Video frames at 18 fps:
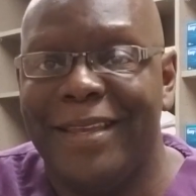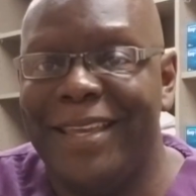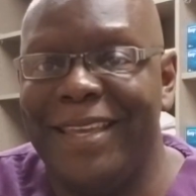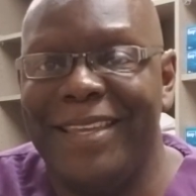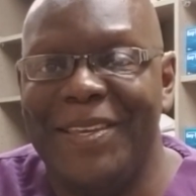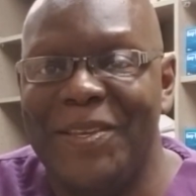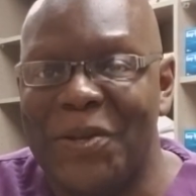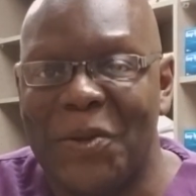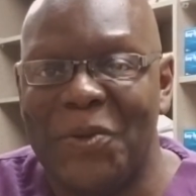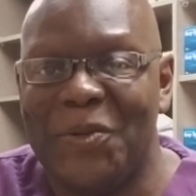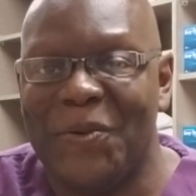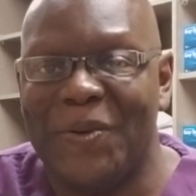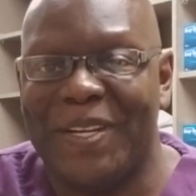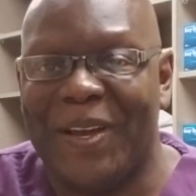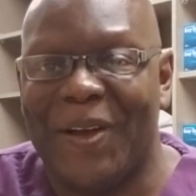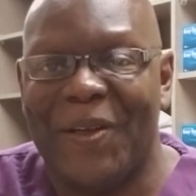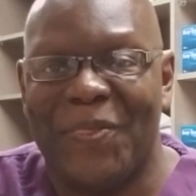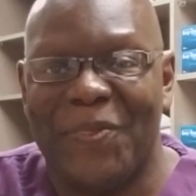do it
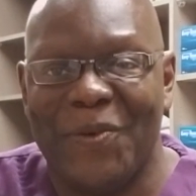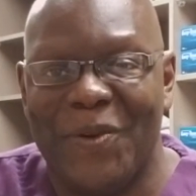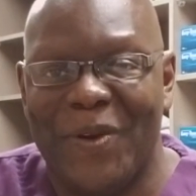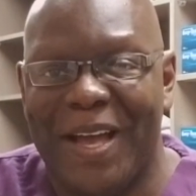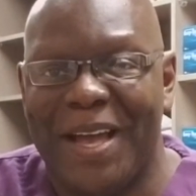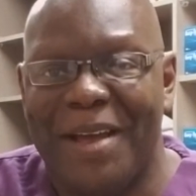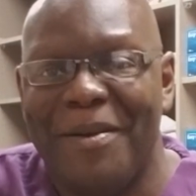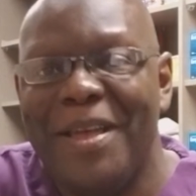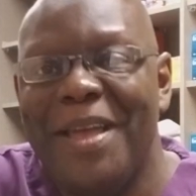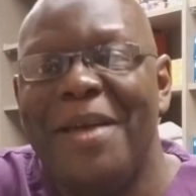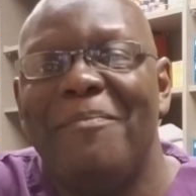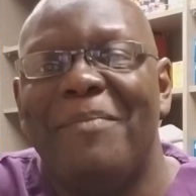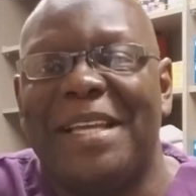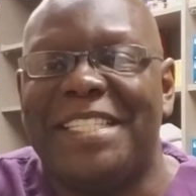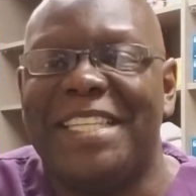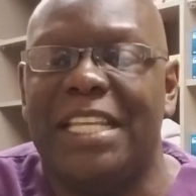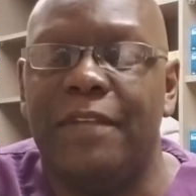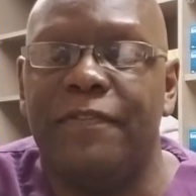all through my
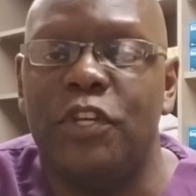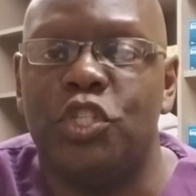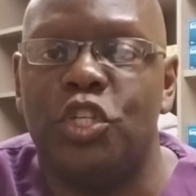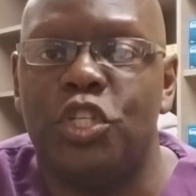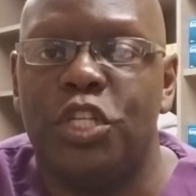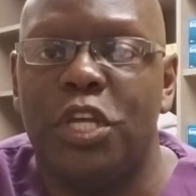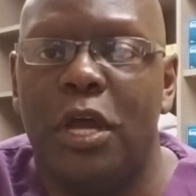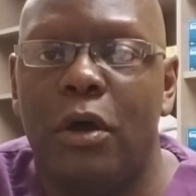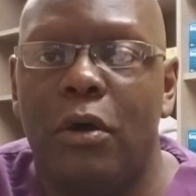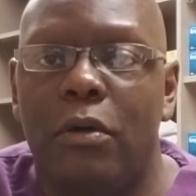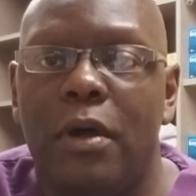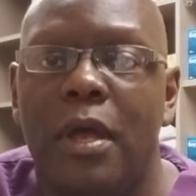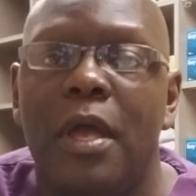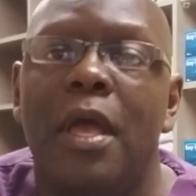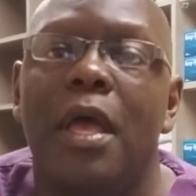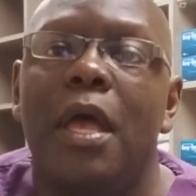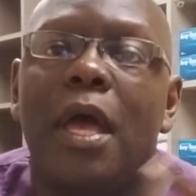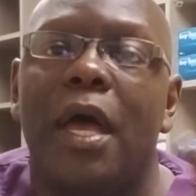television show.
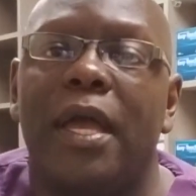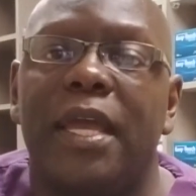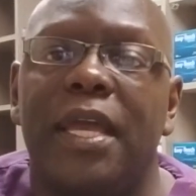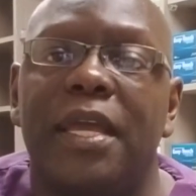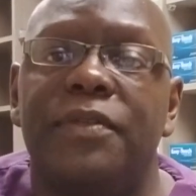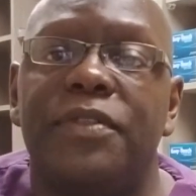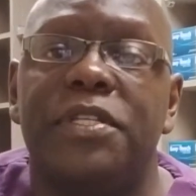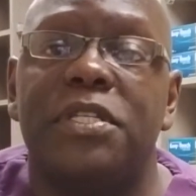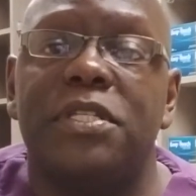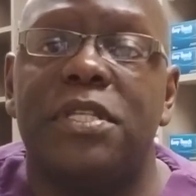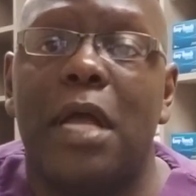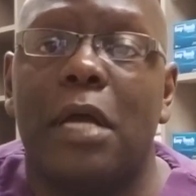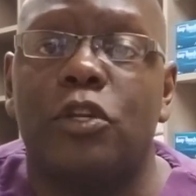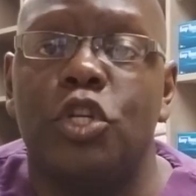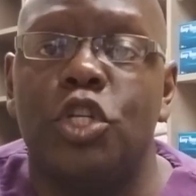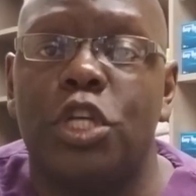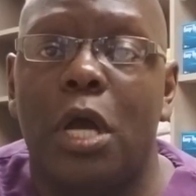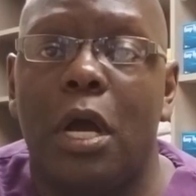Again, this is
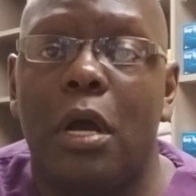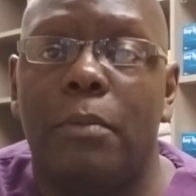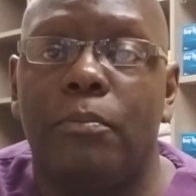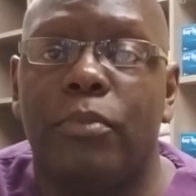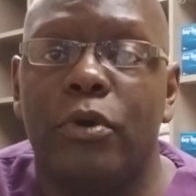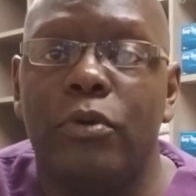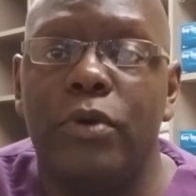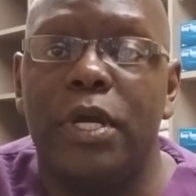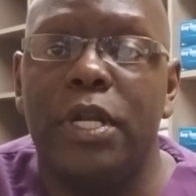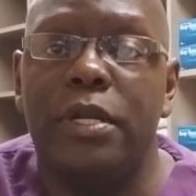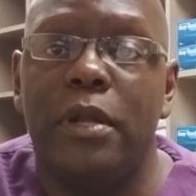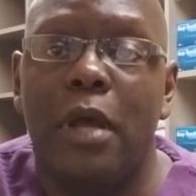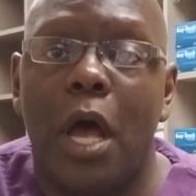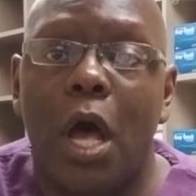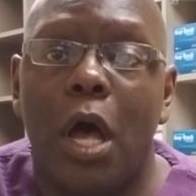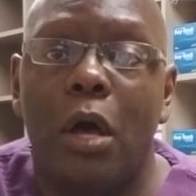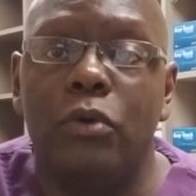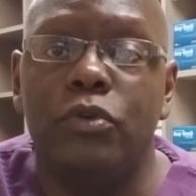Dr. Shawn Pruitt,
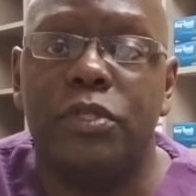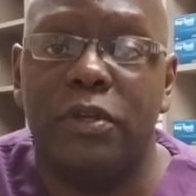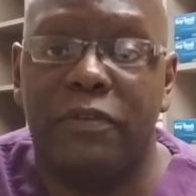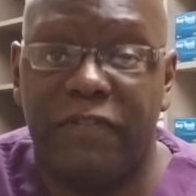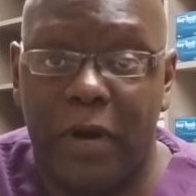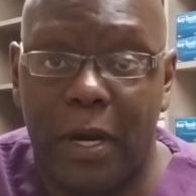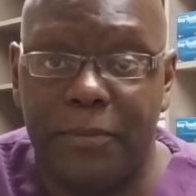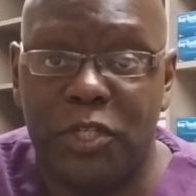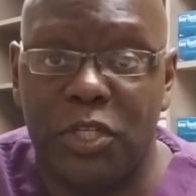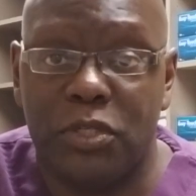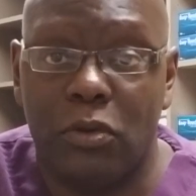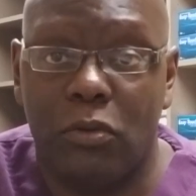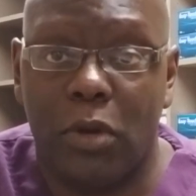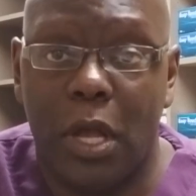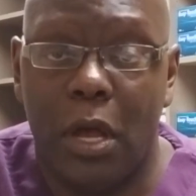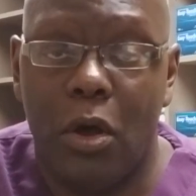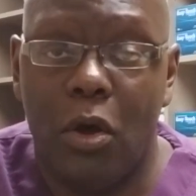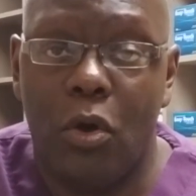host of Pharmacist on
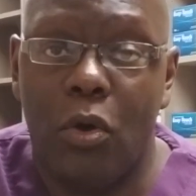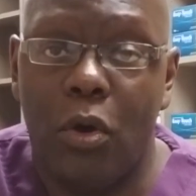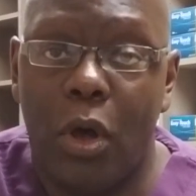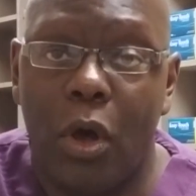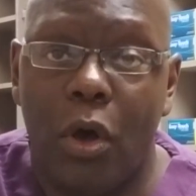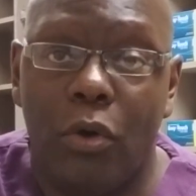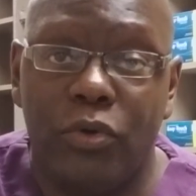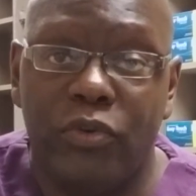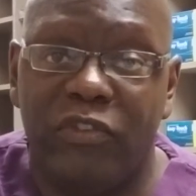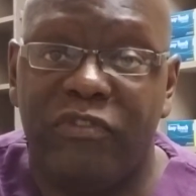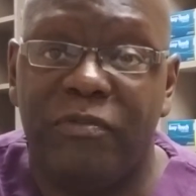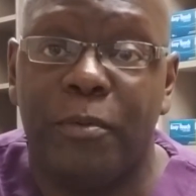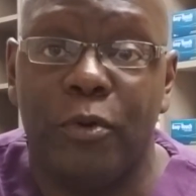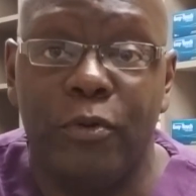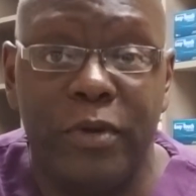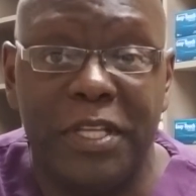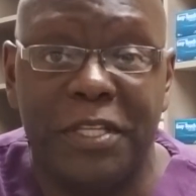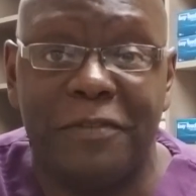Call, owner of
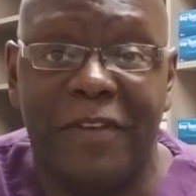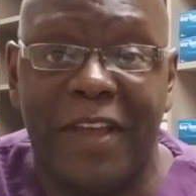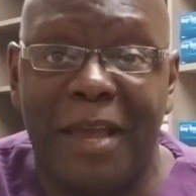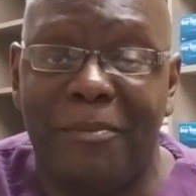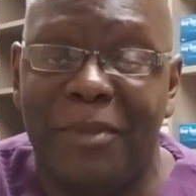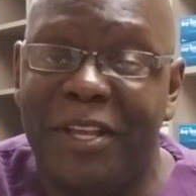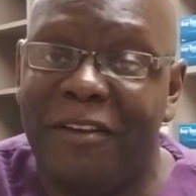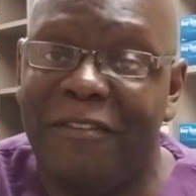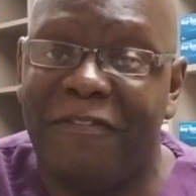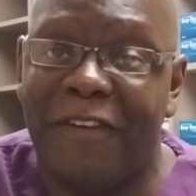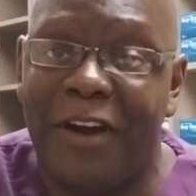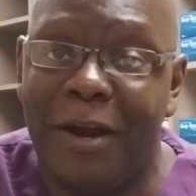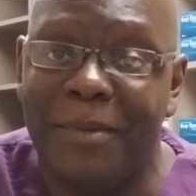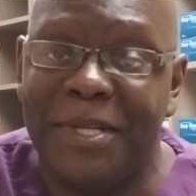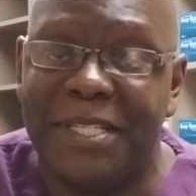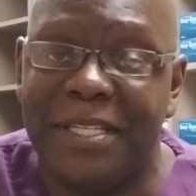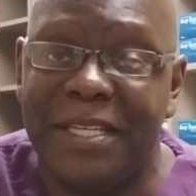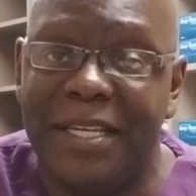Pruitt's family of
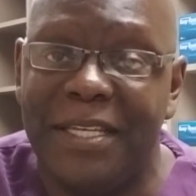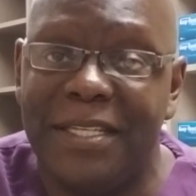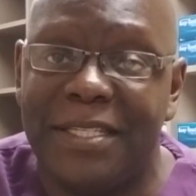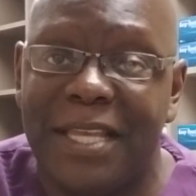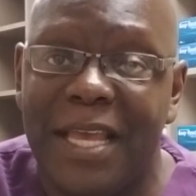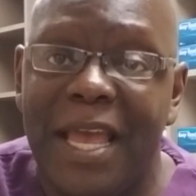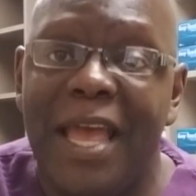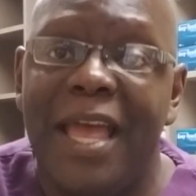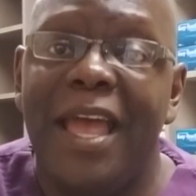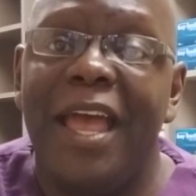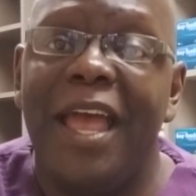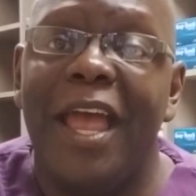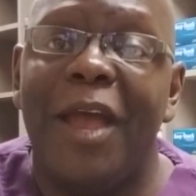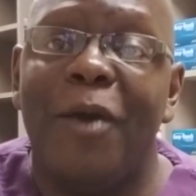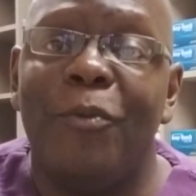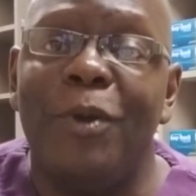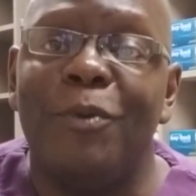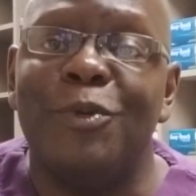pharmacies,
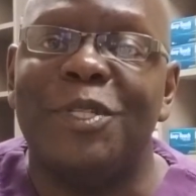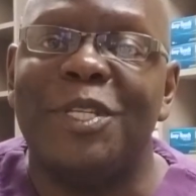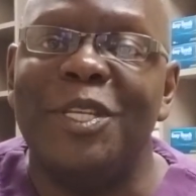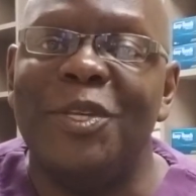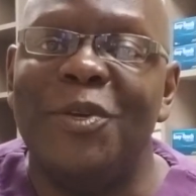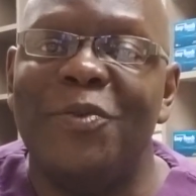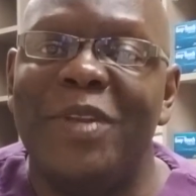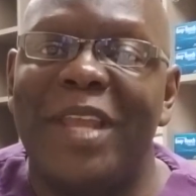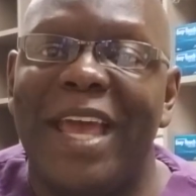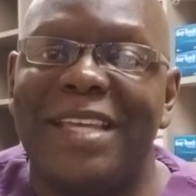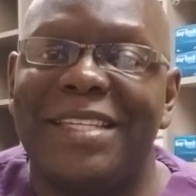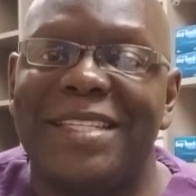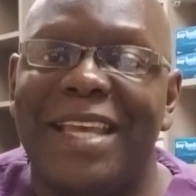and we will see you next